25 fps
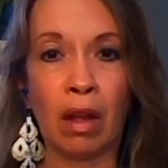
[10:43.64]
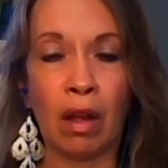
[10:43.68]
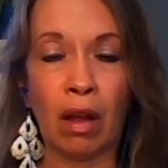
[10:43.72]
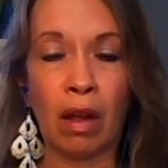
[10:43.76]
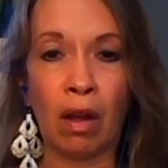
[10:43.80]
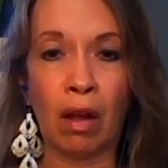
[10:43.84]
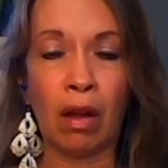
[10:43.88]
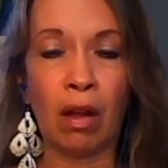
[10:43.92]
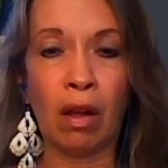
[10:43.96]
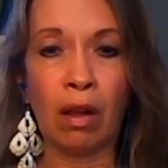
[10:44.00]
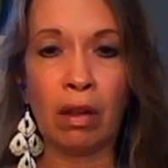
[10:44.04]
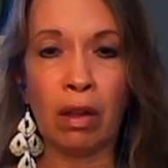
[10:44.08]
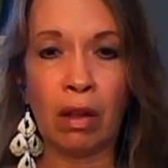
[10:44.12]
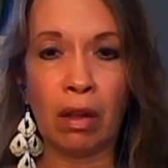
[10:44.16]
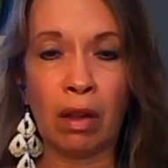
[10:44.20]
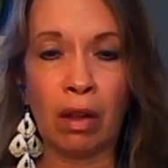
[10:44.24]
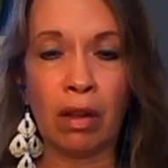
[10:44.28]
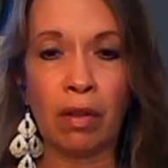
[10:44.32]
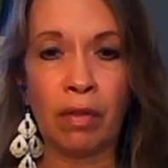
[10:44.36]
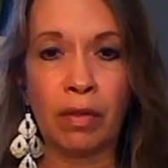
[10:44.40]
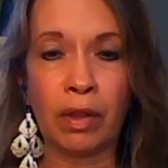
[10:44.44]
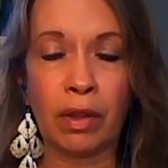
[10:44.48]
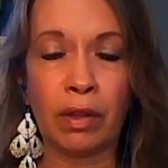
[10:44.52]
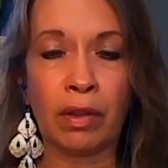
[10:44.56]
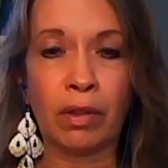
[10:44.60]
All
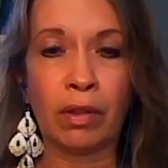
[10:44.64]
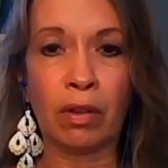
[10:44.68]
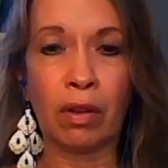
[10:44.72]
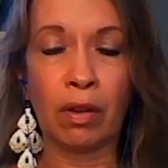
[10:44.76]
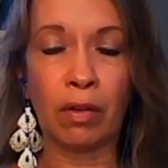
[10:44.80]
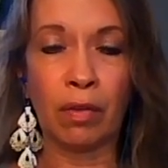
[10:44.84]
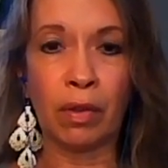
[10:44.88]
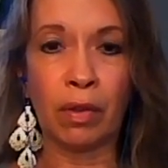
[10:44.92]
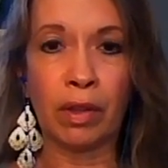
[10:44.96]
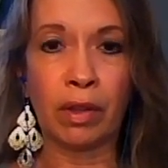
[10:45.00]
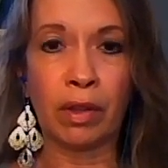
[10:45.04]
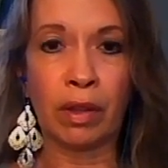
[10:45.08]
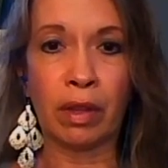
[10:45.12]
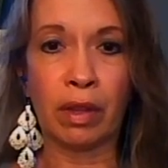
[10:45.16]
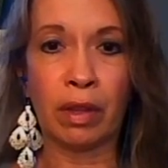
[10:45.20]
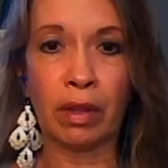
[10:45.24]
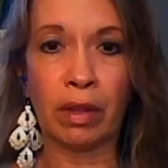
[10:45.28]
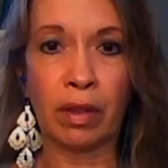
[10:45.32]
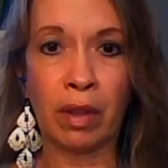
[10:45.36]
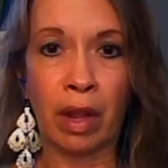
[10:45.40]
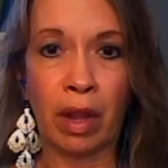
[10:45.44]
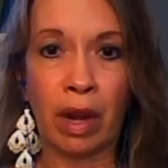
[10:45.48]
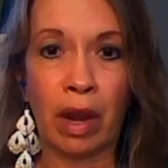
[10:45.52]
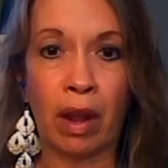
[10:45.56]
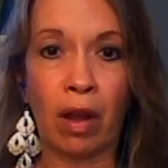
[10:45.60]
of the services
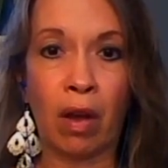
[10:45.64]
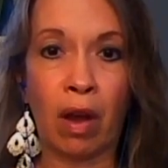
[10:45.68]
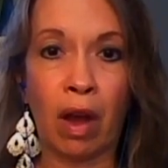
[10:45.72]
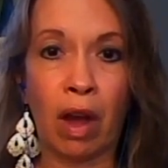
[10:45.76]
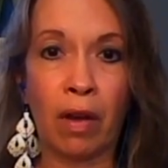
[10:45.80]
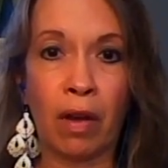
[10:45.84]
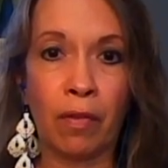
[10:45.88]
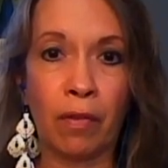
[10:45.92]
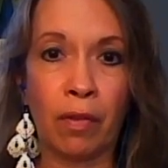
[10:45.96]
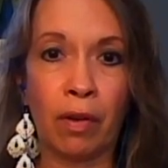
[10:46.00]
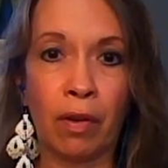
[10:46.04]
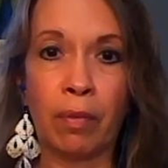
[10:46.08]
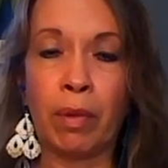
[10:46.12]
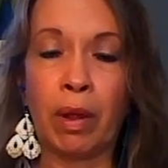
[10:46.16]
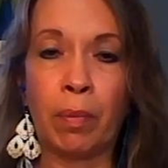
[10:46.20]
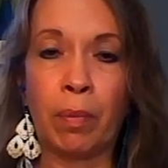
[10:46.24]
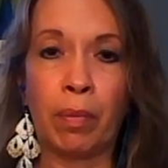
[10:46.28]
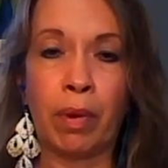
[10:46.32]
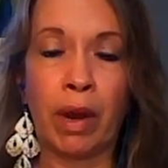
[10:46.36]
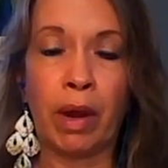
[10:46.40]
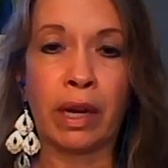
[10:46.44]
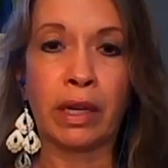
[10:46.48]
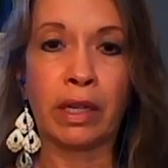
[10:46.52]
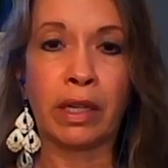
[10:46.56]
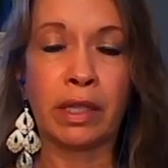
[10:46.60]
that I offer at my
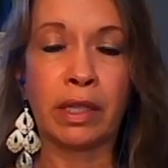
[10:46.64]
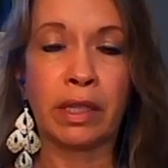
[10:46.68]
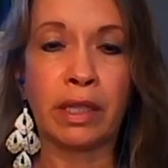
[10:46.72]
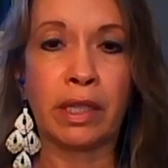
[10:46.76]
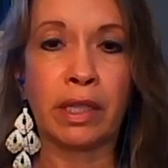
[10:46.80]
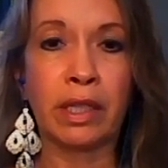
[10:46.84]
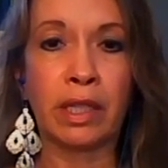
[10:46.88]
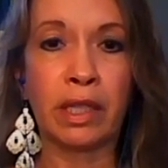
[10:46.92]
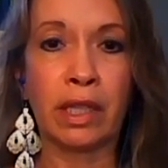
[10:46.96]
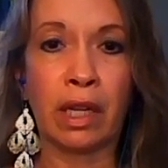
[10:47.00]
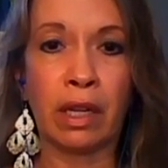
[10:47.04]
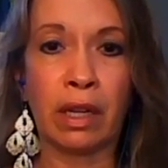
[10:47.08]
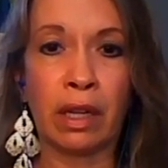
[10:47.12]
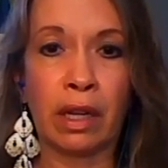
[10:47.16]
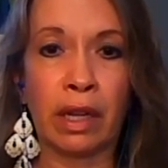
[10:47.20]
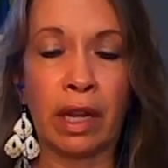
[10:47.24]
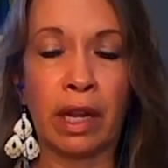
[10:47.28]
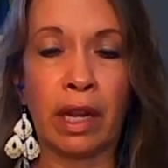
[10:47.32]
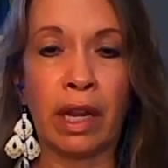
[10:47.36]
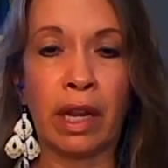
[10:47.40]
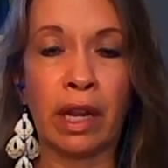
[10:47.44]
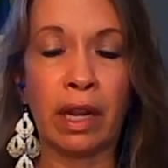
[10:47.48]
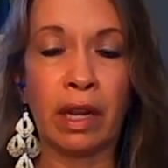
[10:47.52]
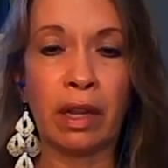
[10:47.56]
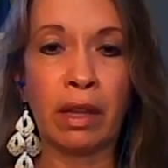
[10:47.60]
practice, Angelic
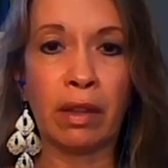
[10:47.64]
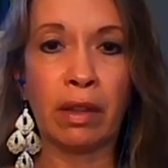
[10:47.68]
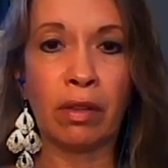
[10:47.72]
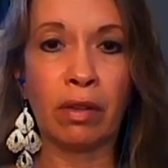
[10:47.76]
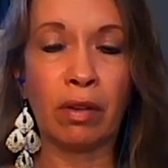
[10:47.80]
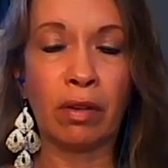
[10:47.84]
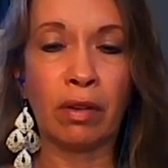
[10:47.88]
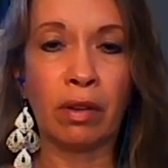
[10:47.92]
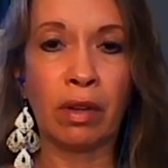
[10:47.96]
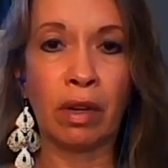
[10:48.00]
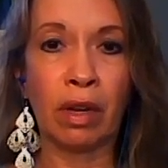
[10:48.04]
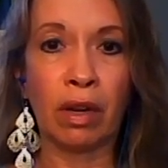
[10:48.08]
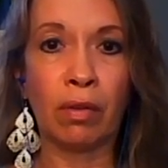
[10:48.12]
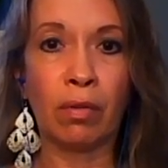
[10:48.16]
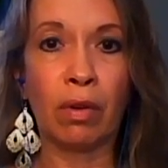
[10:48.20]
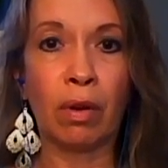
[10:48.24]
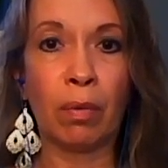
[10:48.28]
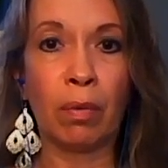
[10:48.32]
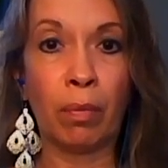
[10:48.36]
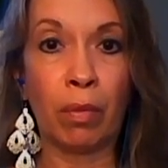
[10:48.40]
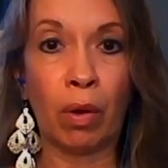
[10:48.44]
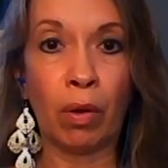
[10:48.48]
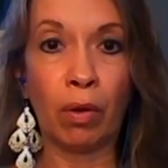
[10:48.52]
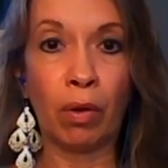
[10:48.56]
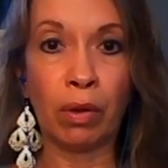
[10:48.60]
Hands, are done
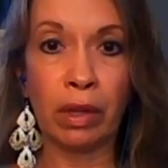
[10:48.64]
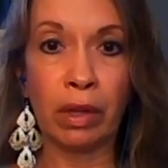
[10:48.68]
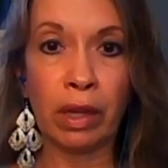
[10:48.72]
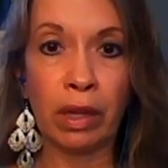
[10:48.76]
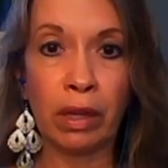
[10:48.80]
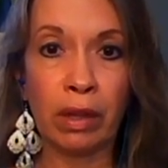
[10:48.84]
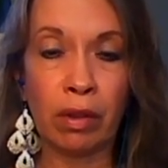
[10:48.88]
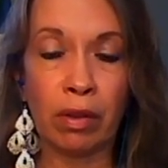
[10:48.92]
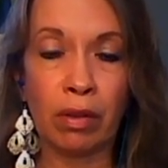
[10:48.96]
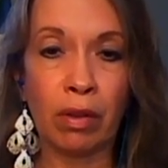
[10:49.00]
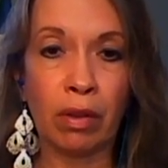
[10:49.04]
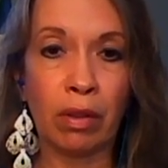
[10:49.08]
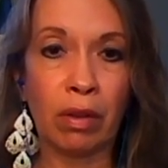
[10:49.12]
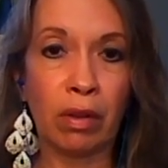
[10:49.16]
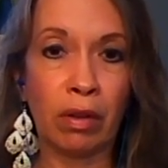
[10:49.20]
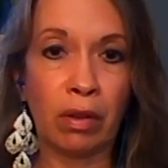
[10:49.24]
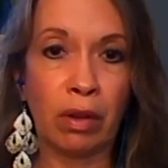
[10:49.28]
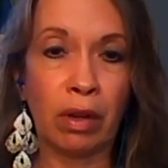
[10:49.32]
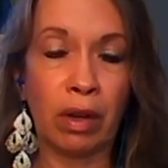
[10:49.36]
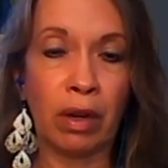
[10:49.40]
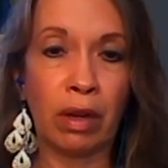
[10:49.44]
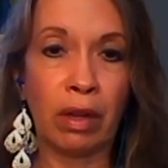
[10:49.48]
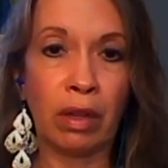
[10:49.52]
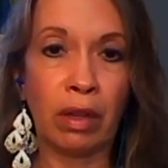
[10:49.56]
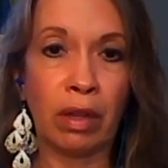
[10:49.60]
remotely. So they're
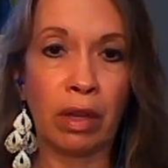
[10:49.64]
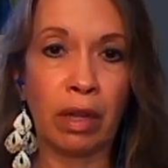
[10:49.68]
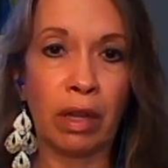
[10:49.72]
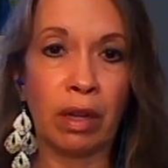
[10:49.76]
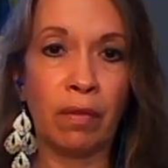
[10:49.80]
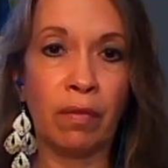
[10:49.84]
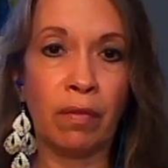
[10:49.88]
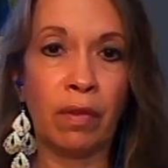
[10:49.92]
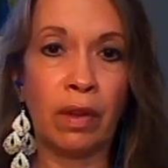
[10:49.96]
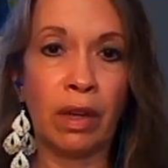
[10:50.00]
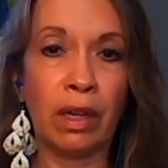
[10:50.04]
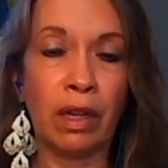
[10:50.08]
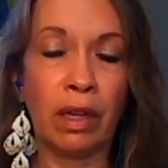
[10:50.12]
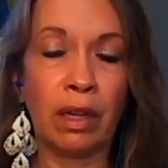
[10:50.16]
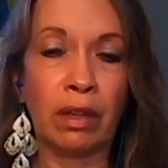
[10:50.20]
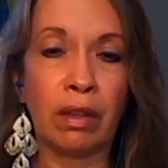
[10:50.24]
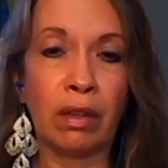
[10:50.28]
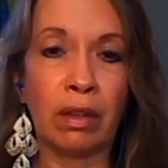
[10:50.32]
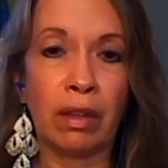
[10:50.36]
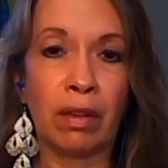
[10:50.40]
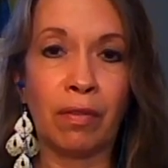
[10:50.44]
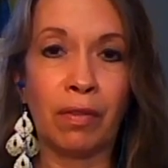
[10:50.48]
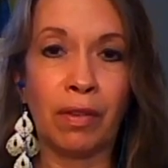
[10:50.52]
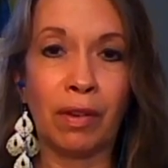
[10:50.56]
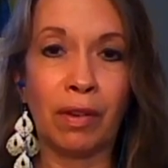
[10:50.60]
done in the
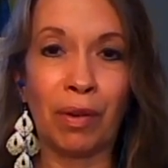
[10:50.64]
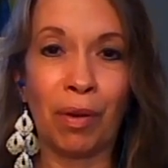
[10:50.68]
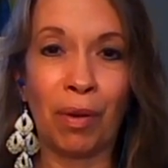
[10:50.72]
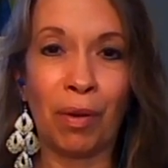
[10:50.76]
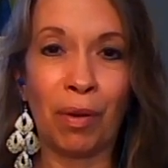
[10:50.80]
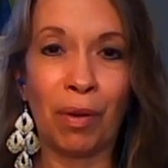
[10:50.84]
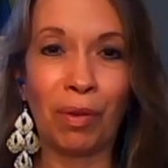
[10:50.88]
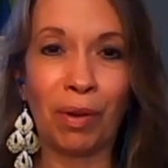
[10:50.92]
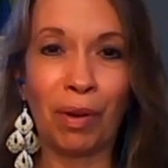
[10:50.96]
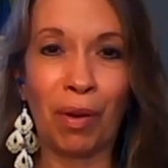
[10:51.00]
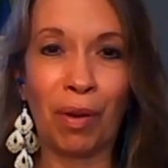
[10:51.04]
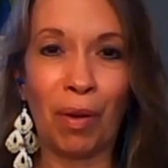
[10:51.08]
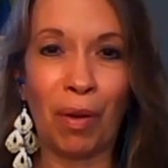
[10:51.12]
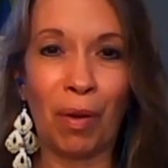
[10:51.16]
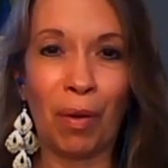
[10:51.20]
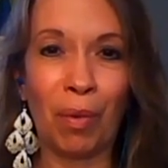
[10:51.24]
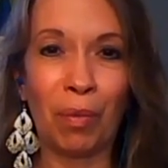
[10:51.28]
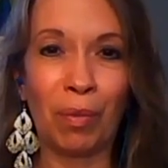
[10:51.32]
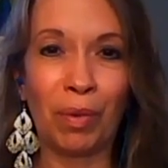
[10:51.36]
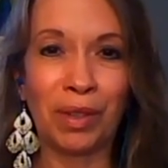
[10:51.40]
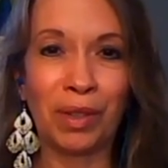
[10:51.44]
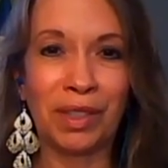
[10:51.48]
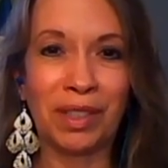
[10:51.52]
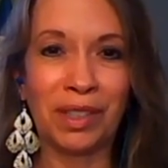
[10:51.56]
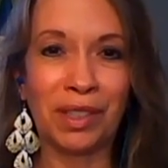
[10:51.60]
convenience of your own home,
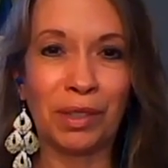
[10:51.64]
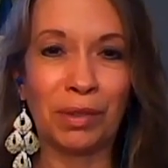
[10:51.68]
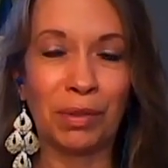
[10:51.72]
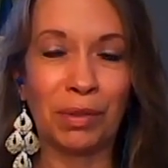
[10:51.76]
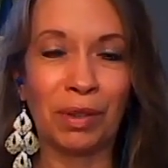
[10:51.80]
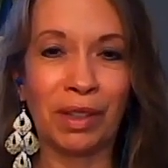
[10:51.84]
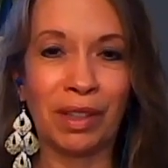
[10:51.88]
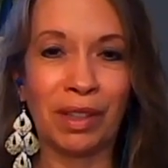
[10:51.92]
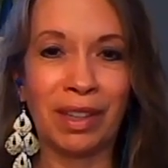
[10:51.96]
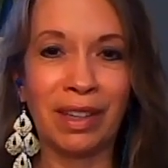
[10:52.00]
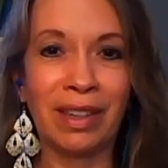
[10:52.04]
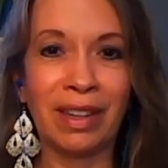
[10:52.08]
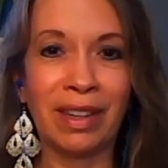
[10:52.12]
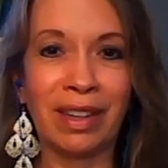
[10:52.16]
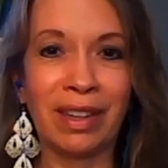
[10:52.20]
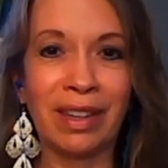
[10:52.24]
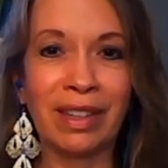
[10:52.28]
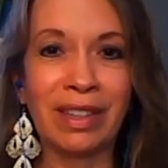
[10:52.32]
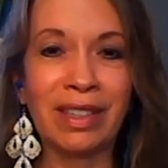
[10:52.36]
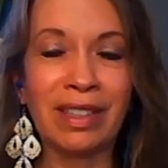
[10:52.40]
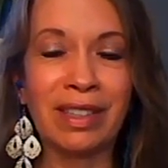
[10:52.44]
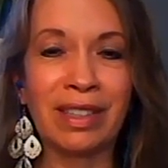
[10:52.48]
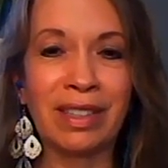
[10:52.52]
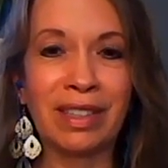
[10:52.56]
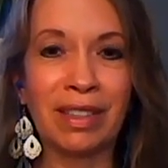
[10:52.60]
which is really
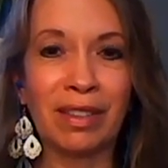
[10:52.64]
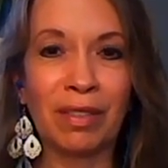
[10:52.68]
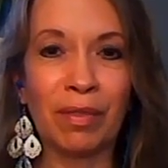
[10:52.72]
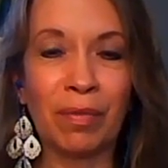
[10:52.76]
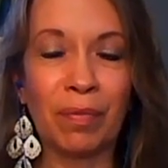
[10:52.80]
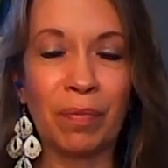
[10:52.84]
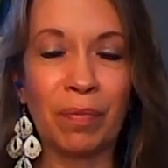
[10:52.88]
nice.